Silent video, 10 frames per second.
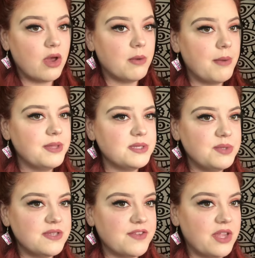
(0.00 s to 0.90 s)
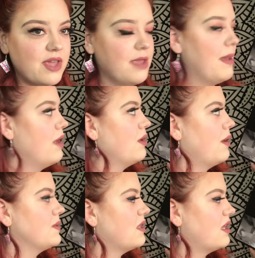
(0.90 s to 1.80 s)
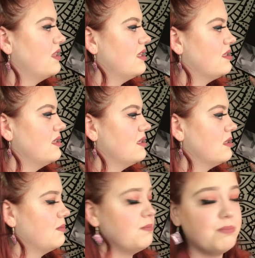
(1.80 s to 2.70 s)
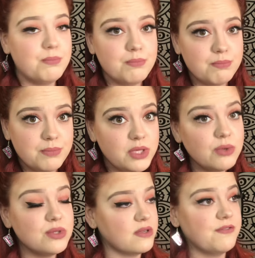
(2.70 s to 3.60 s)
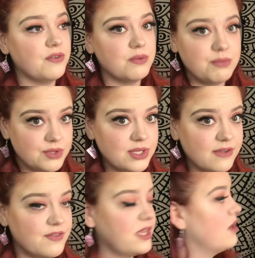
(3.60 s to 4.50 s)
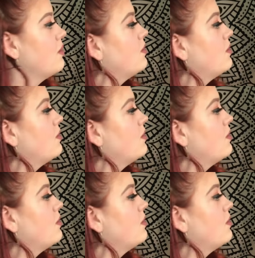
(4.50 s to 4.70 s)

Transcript: I remember this music video came out and I was like, this is a beautiful music video.